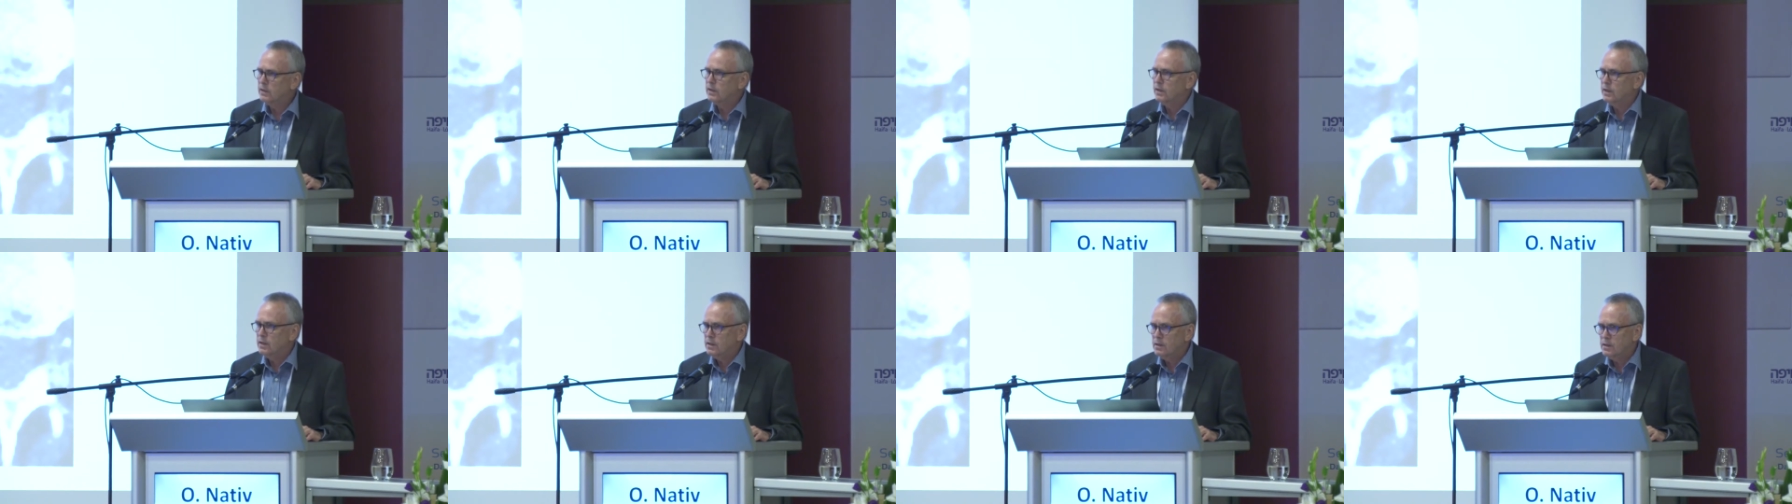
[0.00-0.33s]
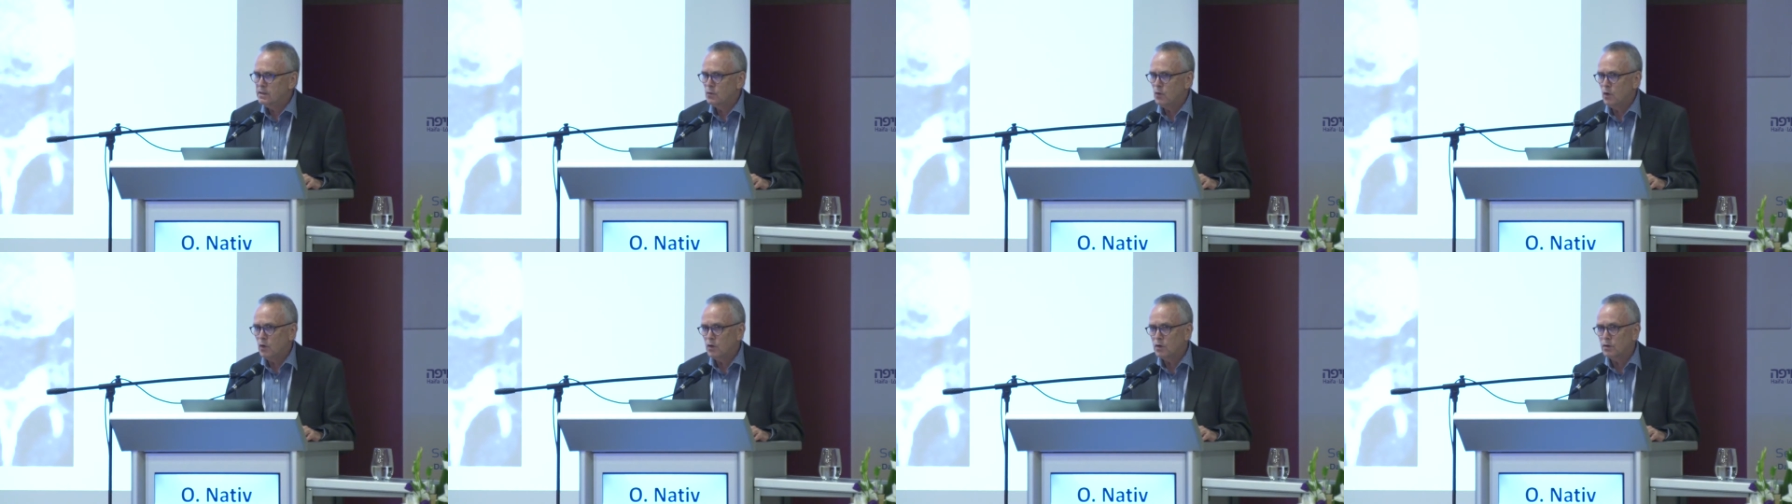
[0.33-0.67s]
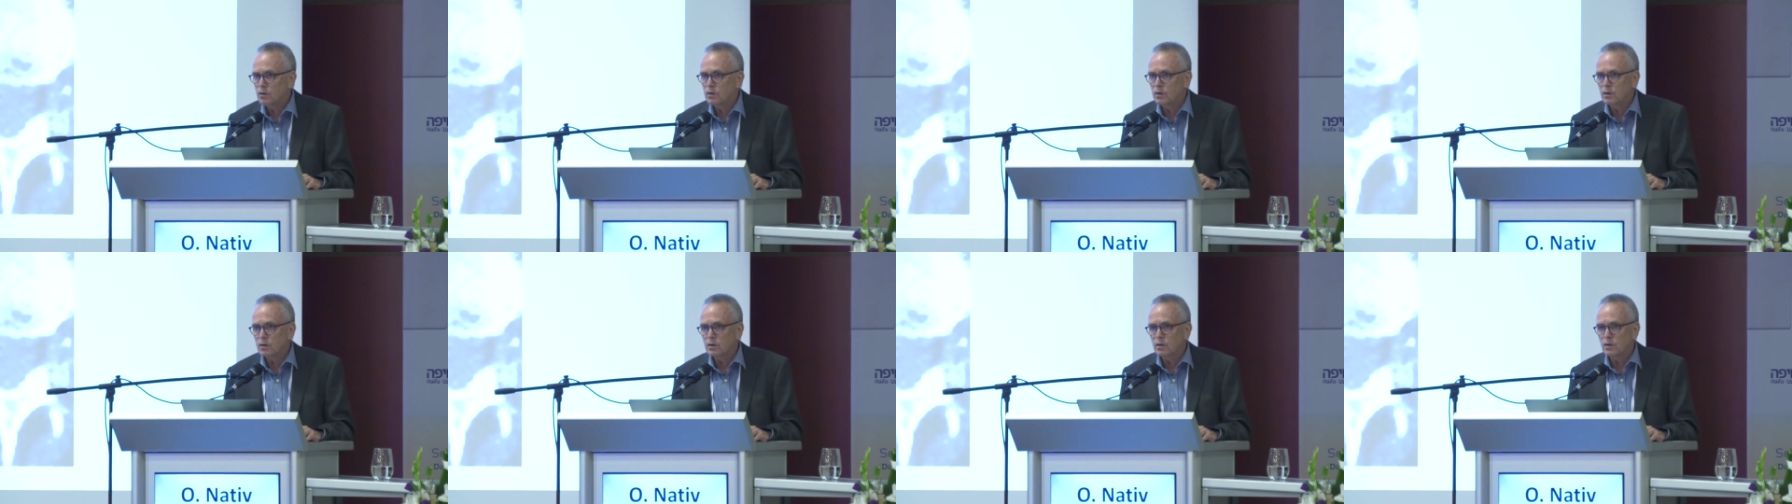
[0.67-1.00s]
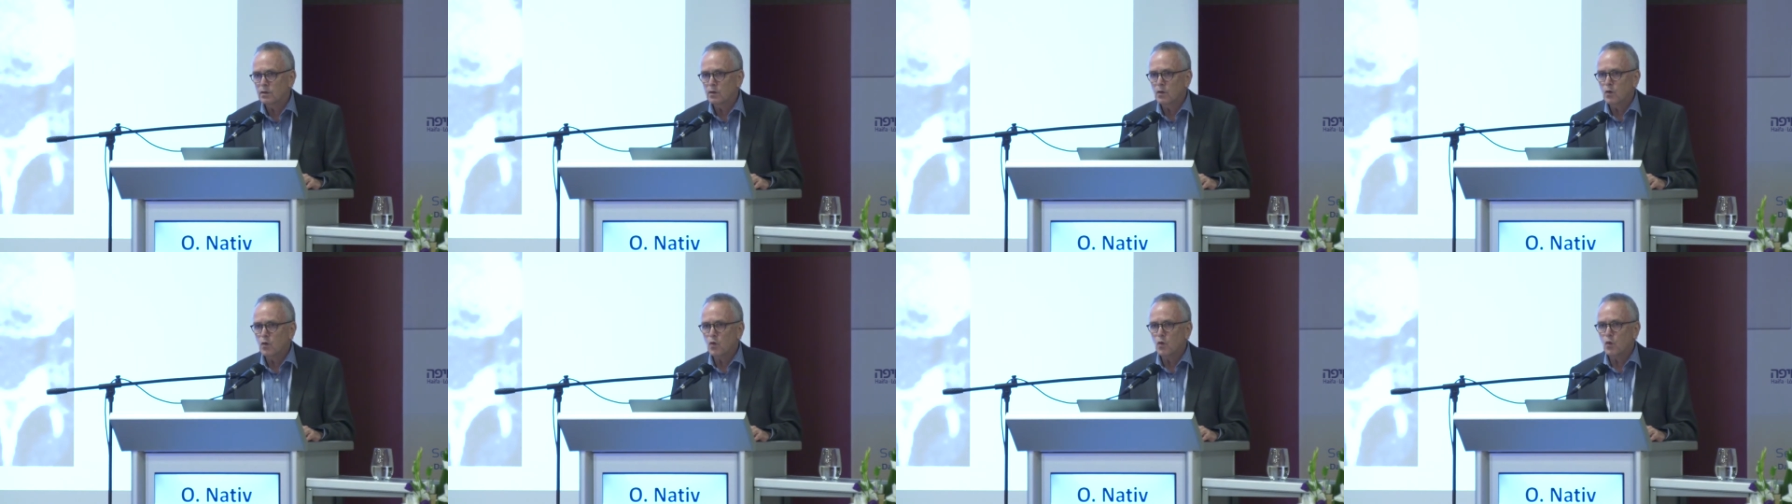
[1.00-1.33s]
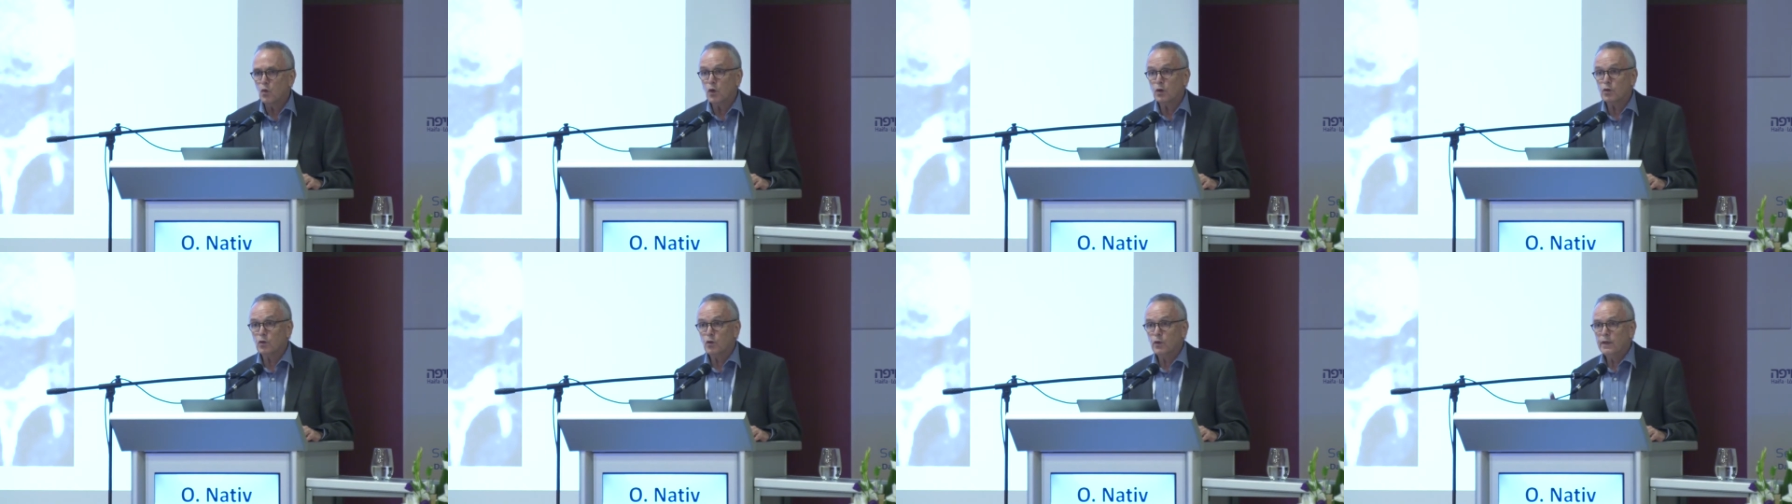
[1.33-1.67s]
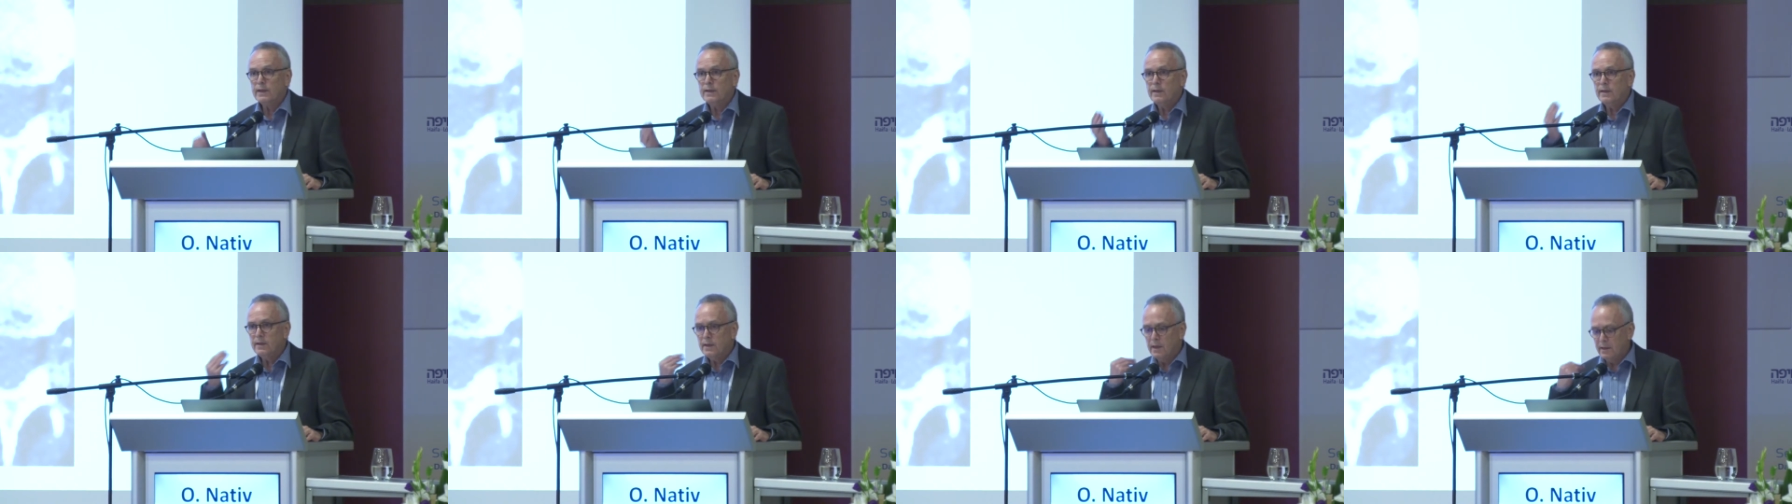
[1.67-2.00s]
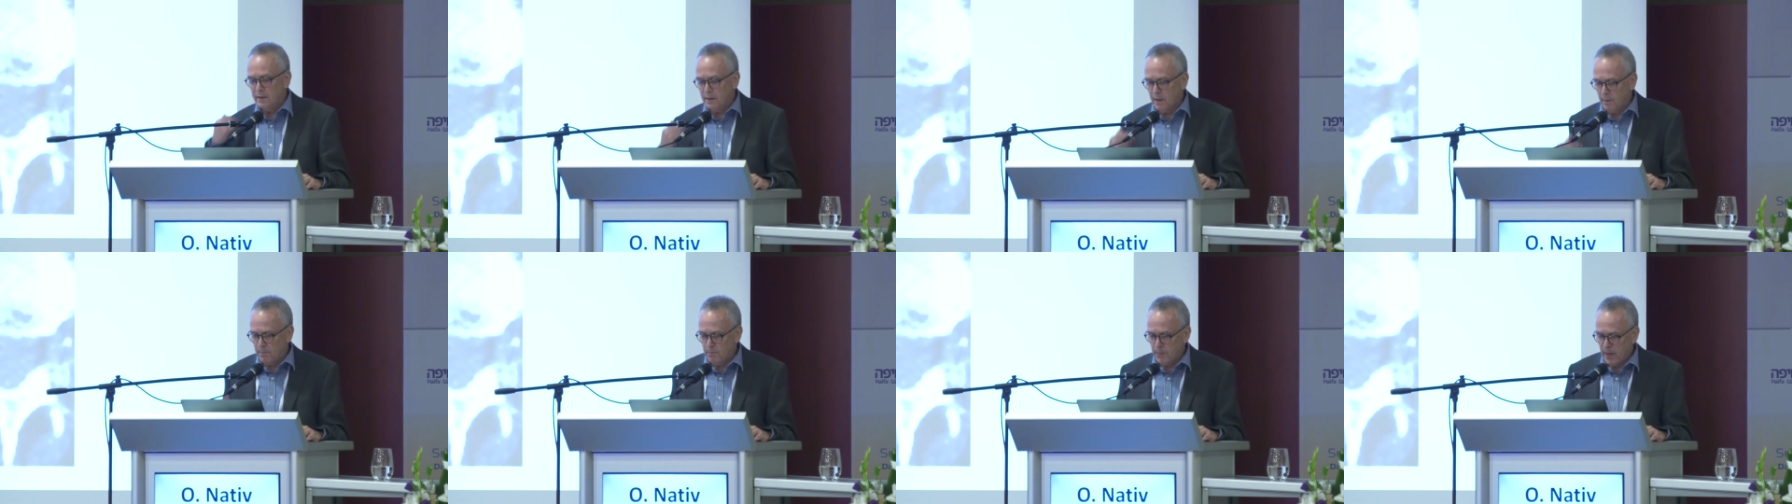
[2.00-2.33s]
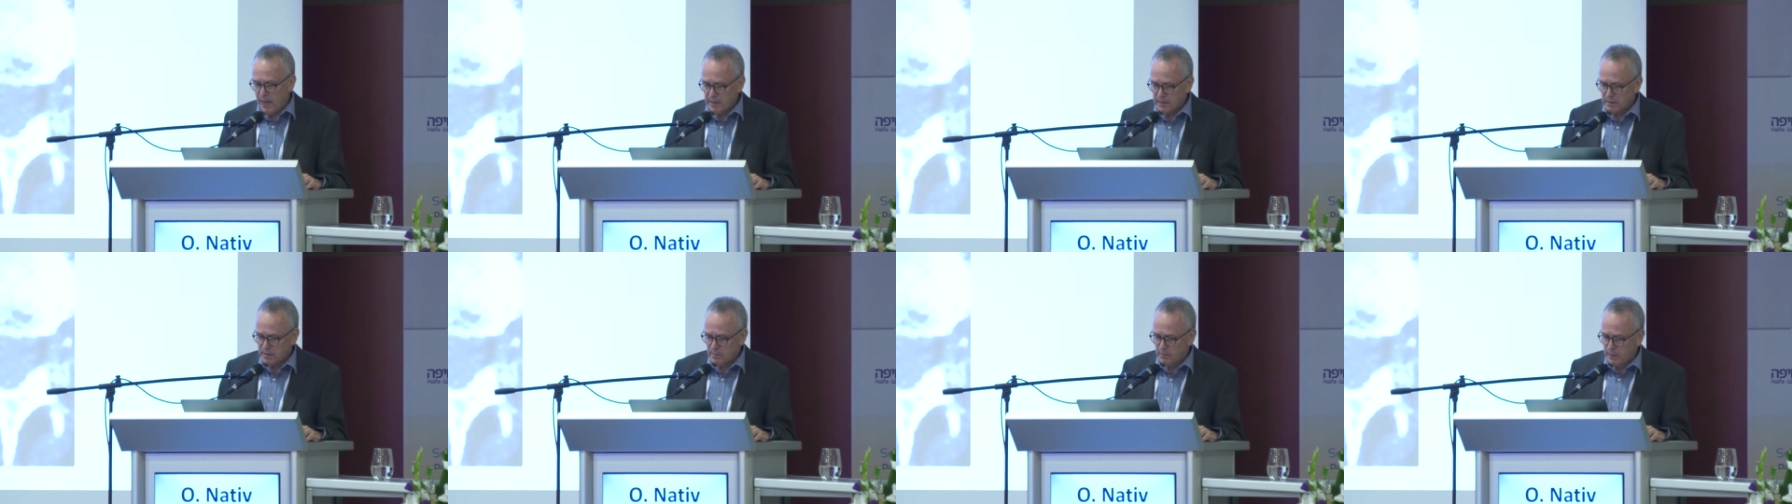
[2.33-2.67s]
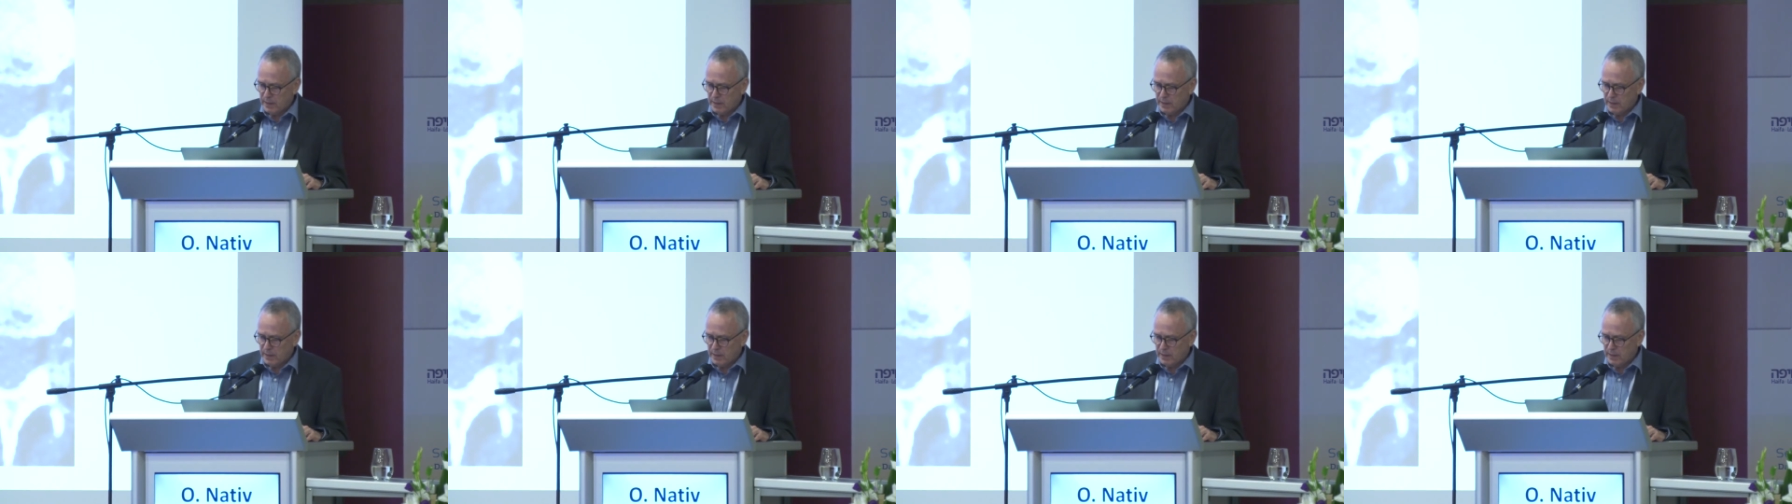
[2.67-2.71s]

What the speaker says: This is what we did in the past.